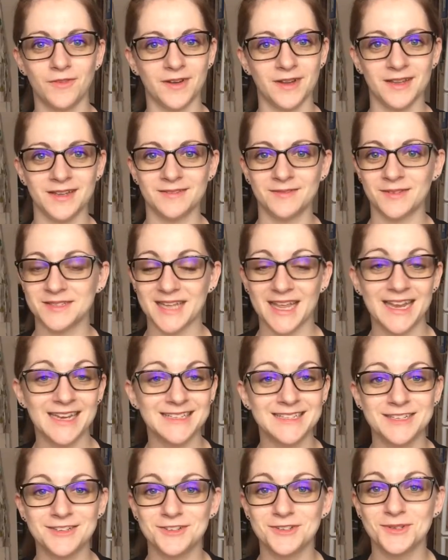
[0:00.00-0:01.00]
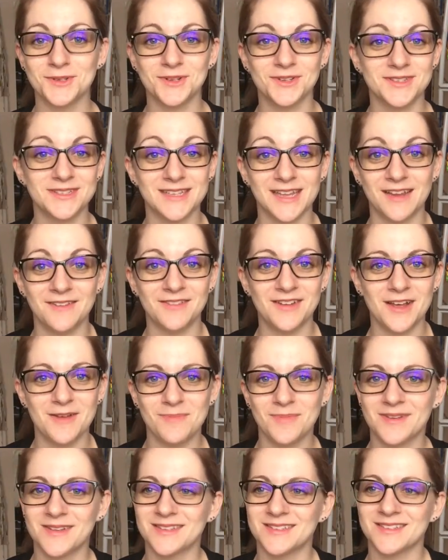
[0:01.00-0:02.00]
I was 18 years old, saved
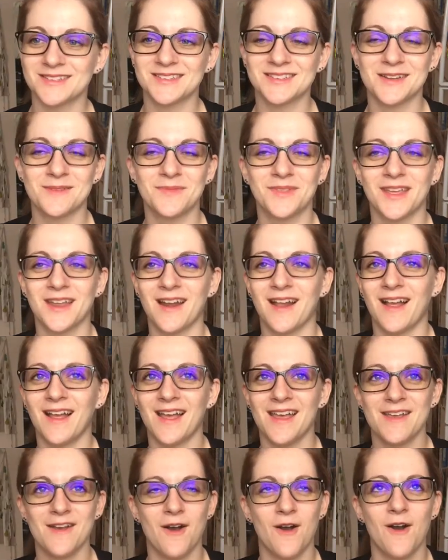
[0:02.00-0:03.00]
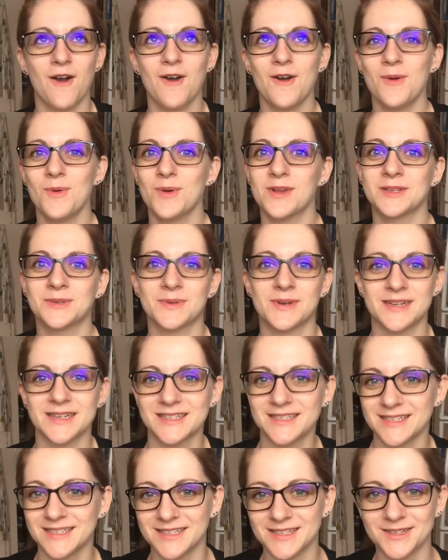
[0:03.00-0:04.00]
up because it's something I always
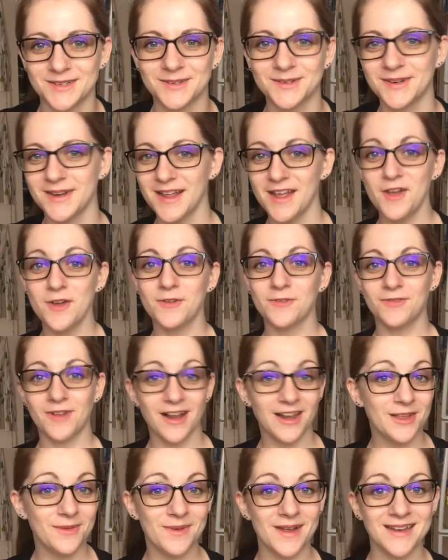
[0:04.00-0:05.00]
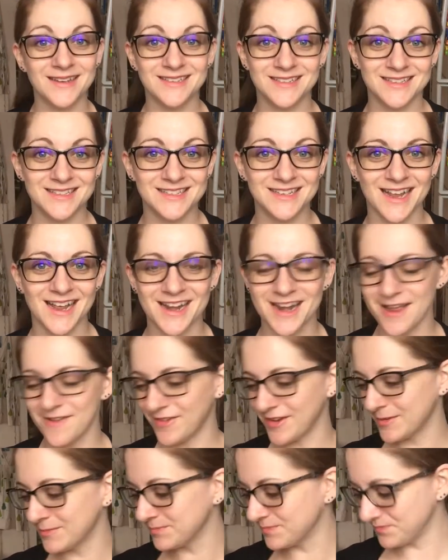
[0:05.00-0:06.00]
wanted to do. Finally went, did the
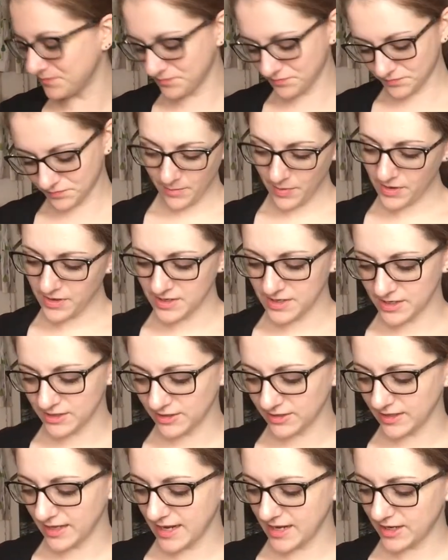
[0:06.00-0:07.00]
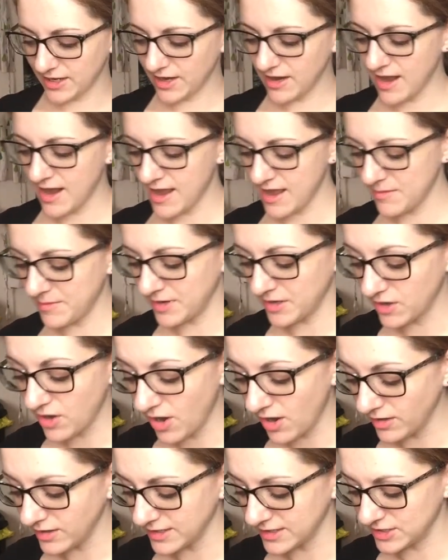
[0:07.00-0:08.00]
skydiving. About a year later, I'm in
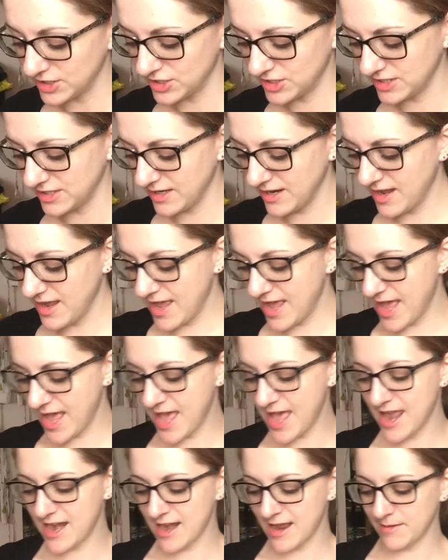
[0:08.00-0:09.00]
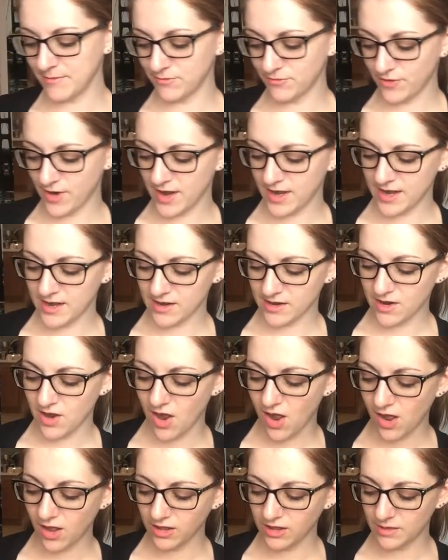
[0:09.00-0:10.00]
college and I'm writing a
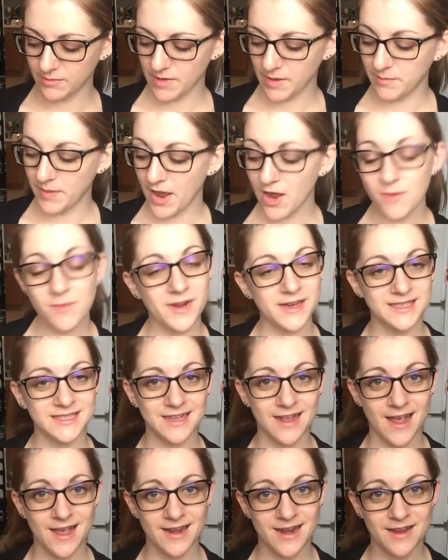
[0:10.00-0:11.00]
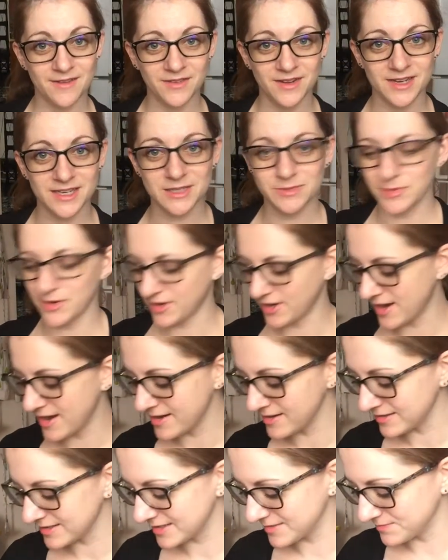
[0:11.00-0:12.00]
column about my skydiving
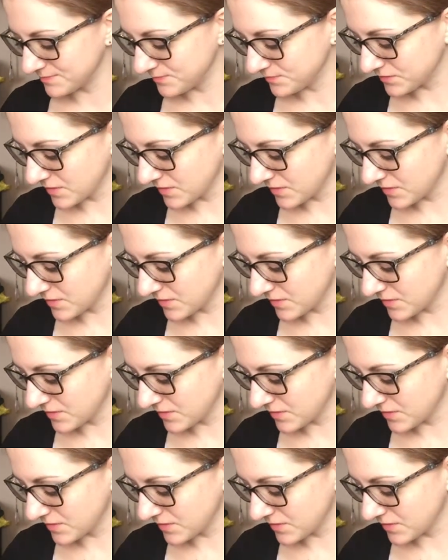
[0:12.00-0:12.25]
experience.